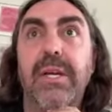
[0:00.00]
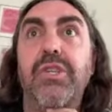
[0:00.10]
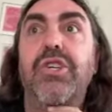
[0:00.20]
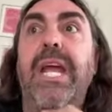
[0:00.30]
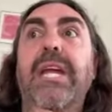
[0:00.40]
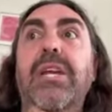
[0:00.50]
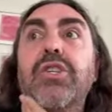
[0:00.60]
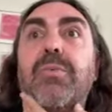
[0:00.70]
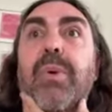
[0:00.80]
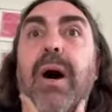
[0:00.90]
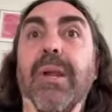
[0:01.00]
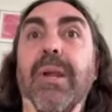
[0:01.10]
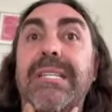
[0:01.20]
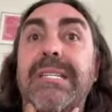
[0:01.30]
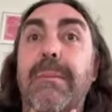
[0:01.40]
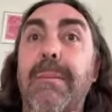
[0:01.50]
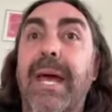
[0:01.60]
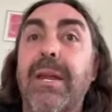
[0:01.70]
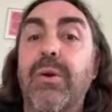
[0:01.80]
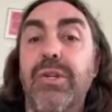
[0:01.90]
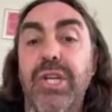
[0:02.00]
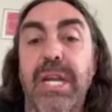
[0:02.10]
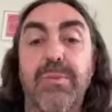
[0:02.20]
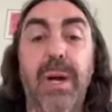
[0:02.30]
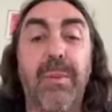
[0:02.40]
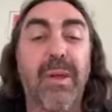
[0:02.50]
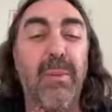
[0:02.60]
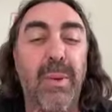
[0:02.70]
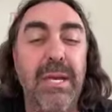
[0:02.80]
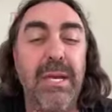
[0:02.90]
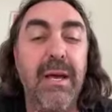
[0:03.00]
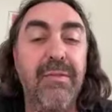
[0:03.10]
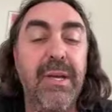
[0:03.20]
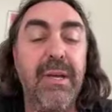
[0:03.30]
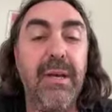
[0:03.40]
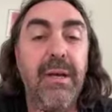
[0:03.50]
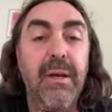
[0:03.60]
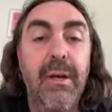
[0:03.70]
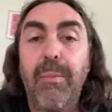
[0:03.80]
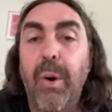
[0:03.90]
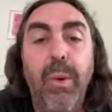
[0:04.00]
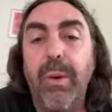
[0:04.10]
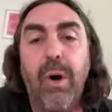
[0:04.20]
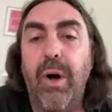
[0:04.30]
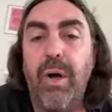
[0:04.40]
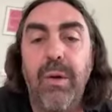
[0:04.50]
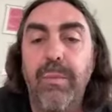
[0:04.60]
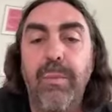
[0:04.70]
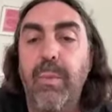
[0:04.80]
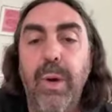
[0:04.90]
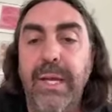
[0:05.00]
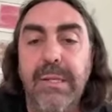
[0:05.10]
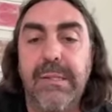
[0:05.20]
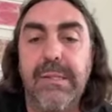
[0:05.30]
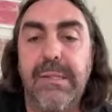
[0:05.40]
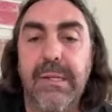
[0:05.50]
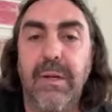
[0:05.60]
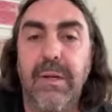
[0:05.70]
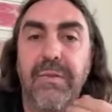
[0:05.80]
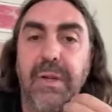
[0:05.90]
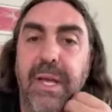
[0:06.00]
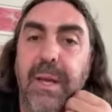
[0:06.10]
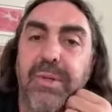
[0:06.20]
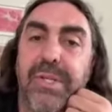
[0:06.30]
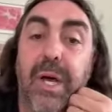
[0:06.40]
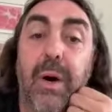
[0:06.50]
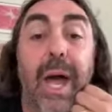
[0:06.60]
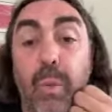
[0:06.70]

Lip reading: changed public demand or changed public opinion of it, but we were always still fully able to go,